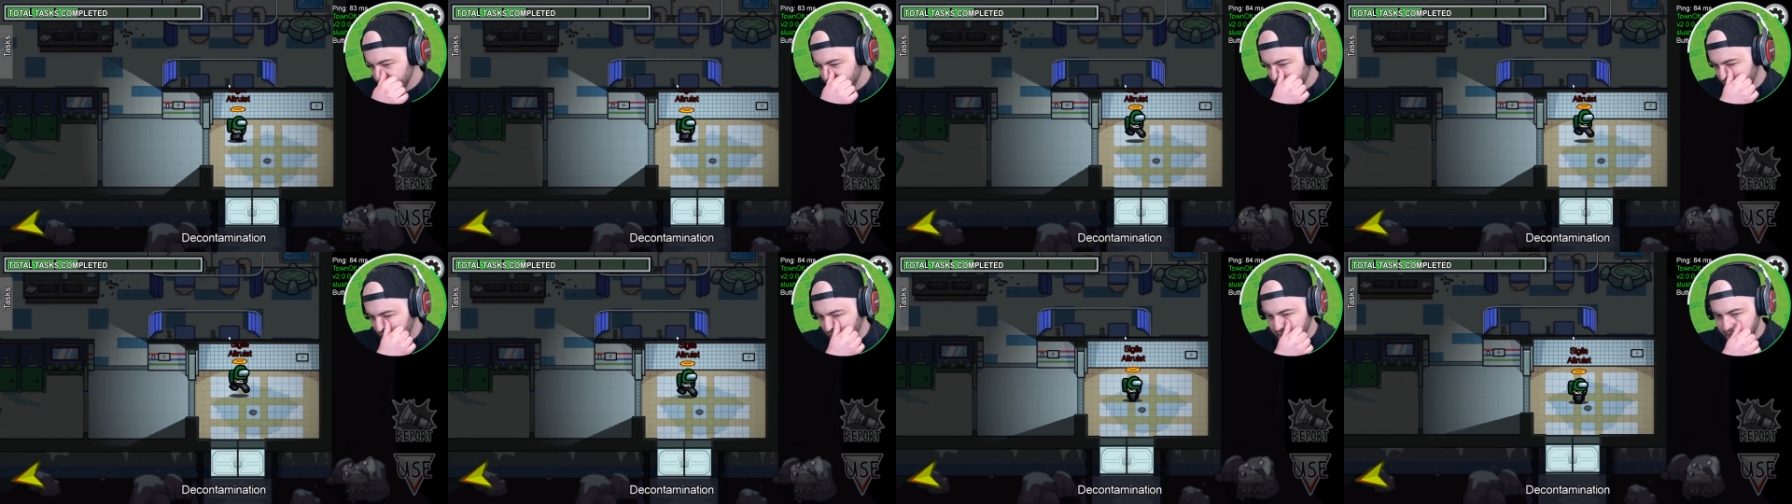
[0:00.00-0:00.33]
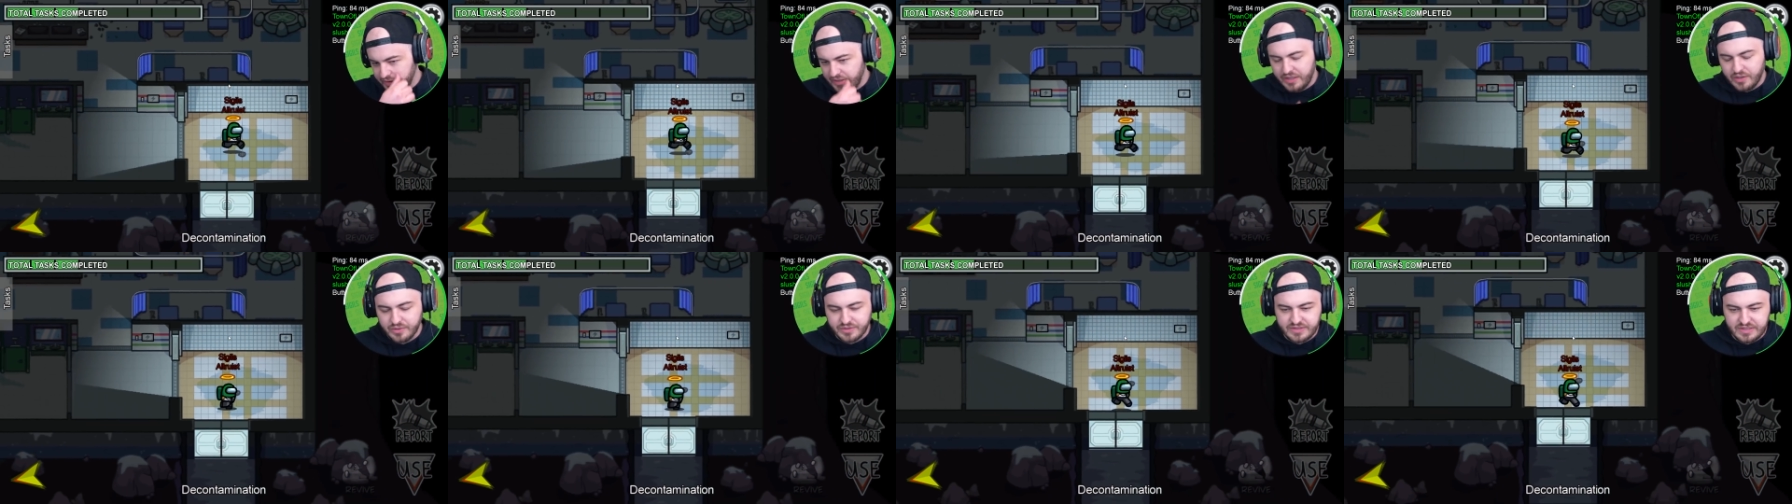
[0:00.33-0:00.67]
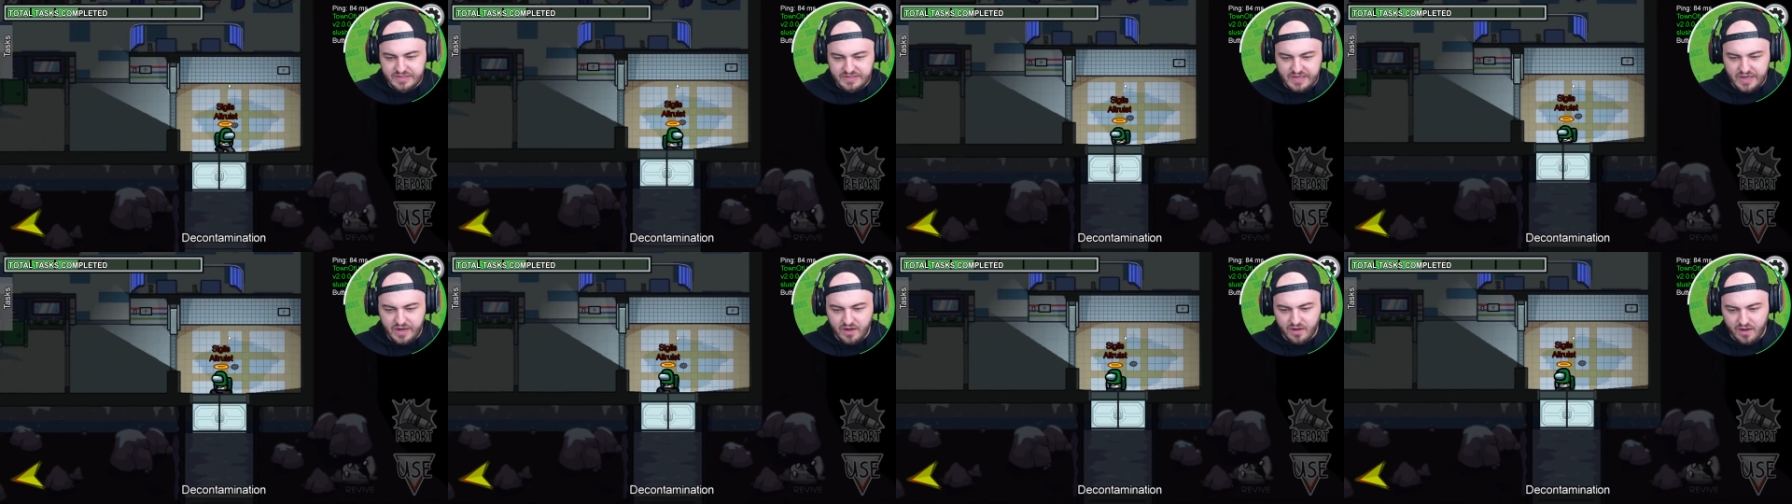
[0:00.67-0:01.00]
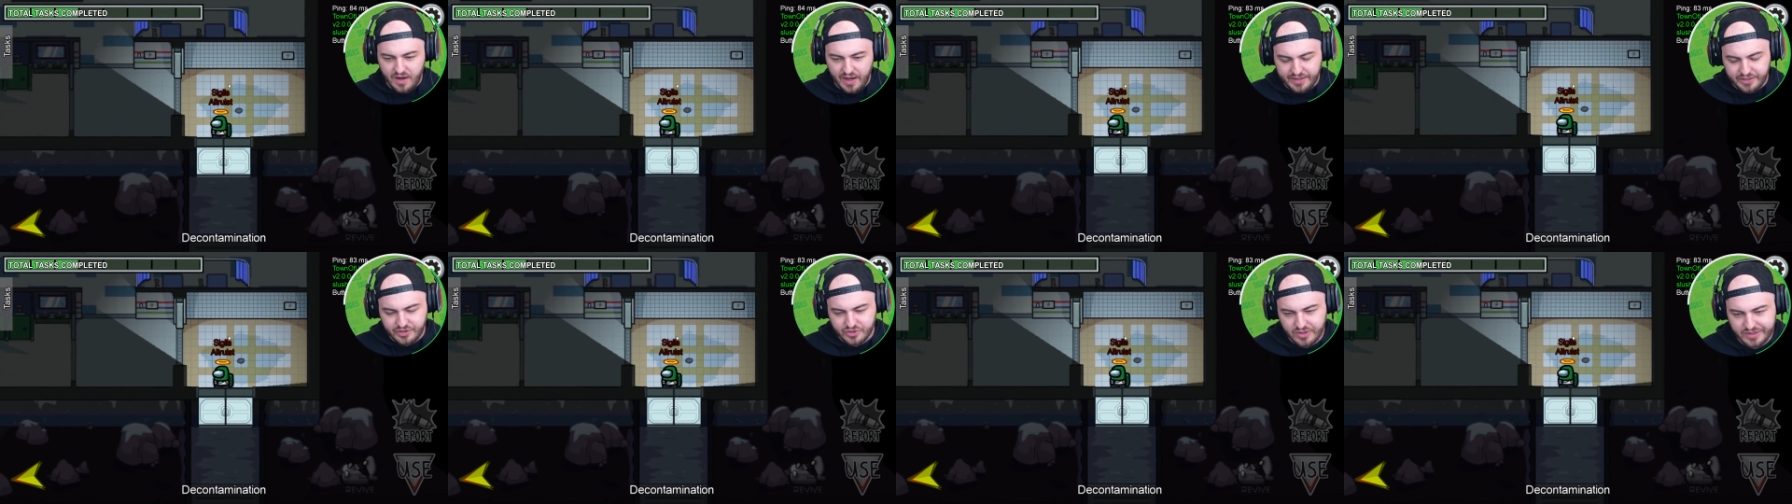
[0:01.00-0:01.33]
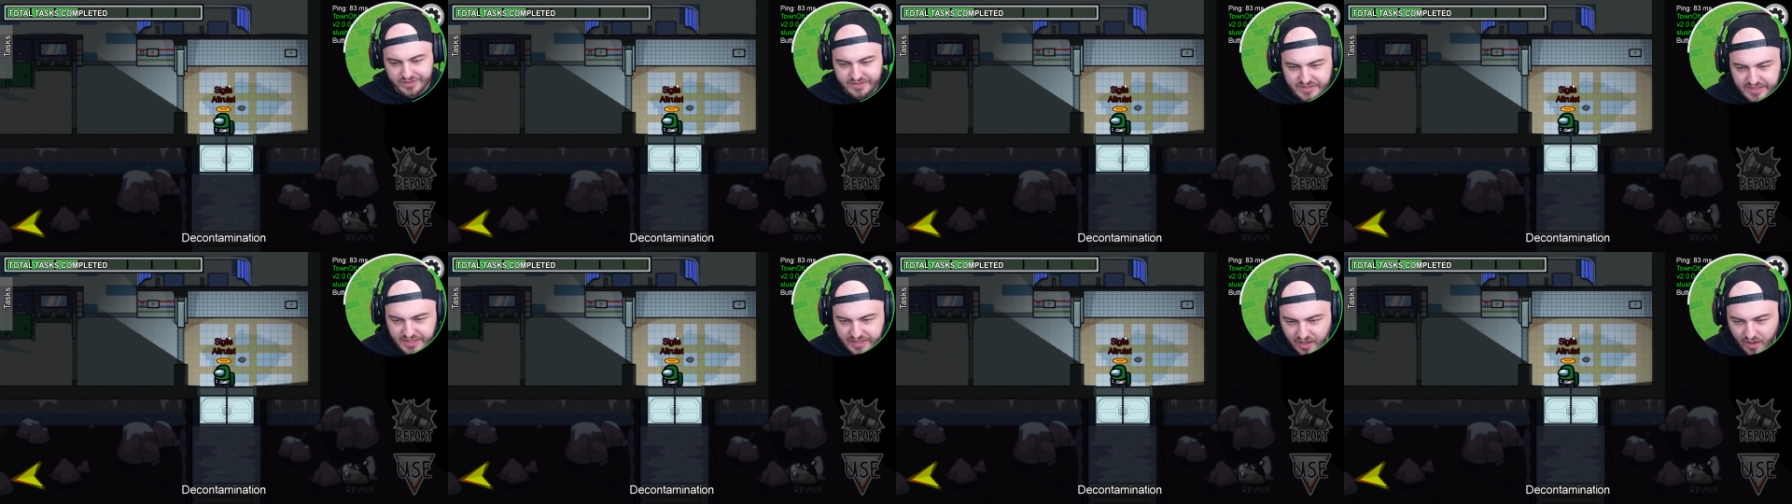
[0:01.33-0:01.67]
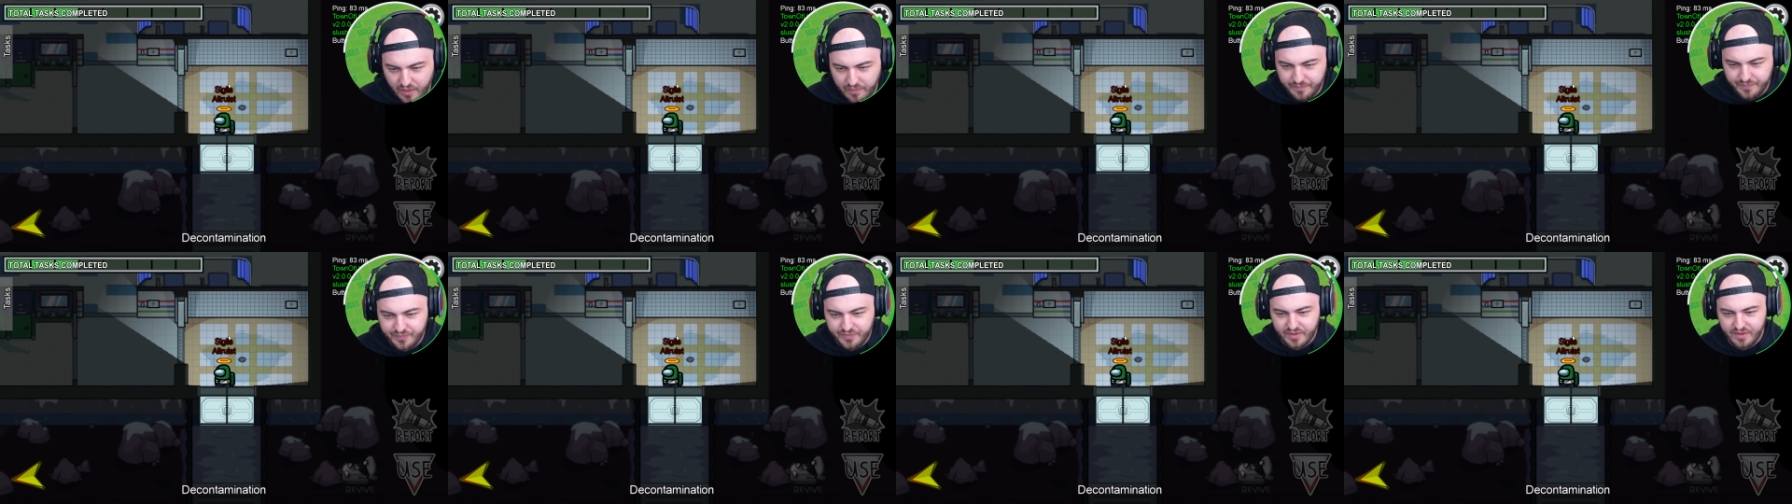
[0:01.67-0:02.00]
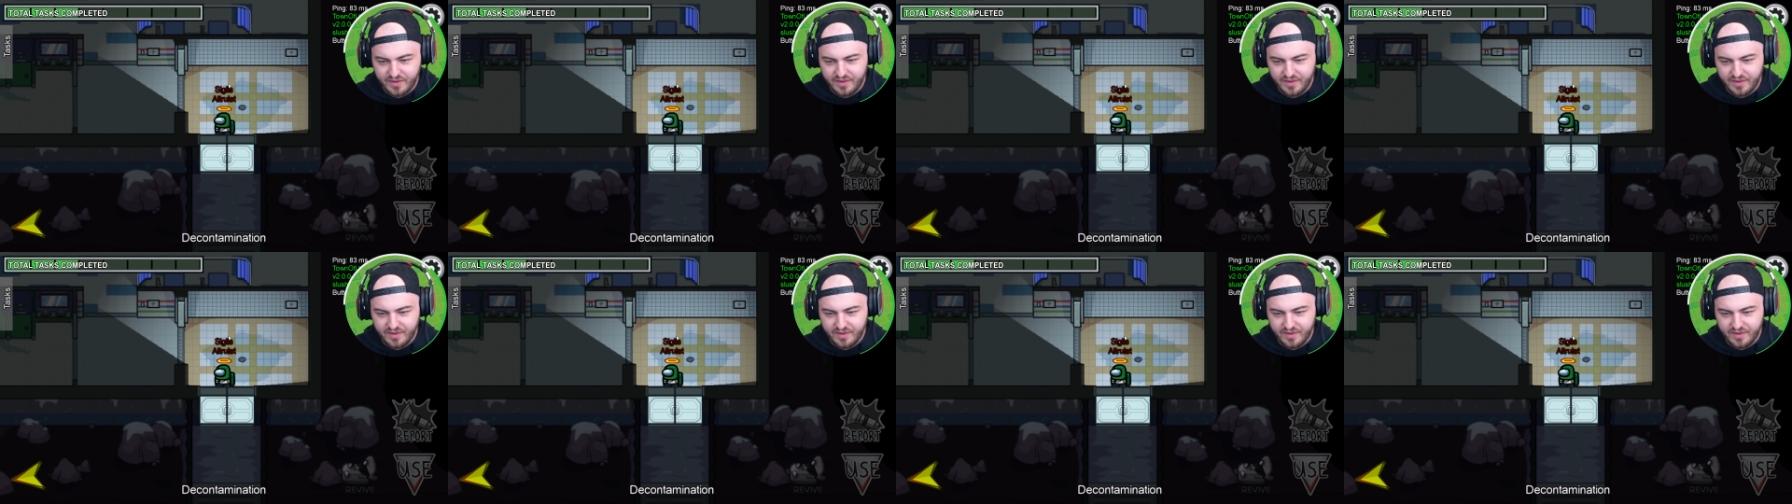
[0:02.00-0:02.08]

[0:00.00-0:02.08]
So, Nico's the seer. I can trust Nico.